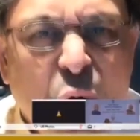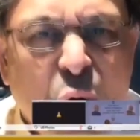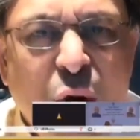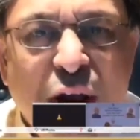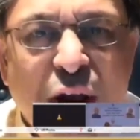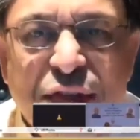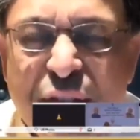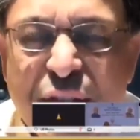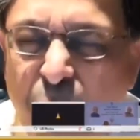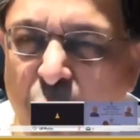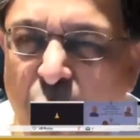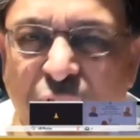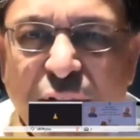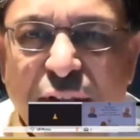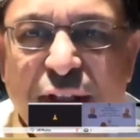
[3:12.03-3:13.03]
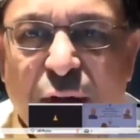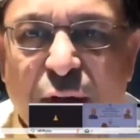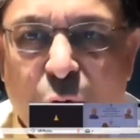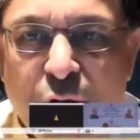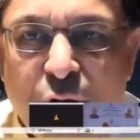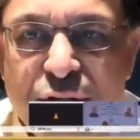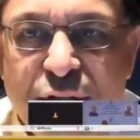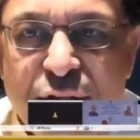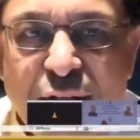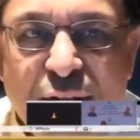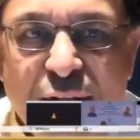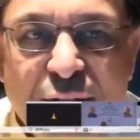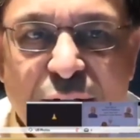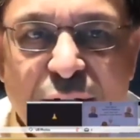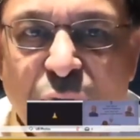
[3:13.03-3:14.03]
who have supported their wards
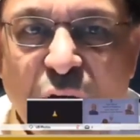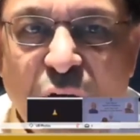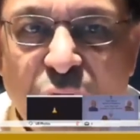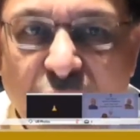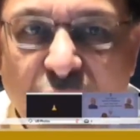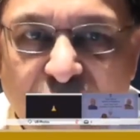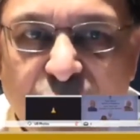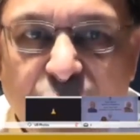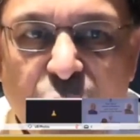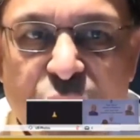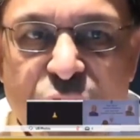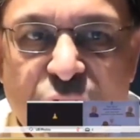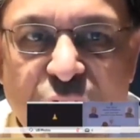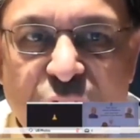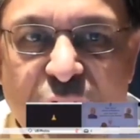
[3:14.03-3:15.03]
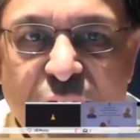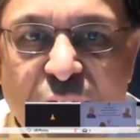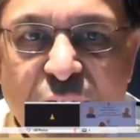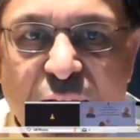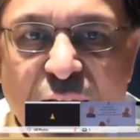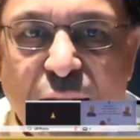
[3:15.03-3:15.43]
through their wonderful journey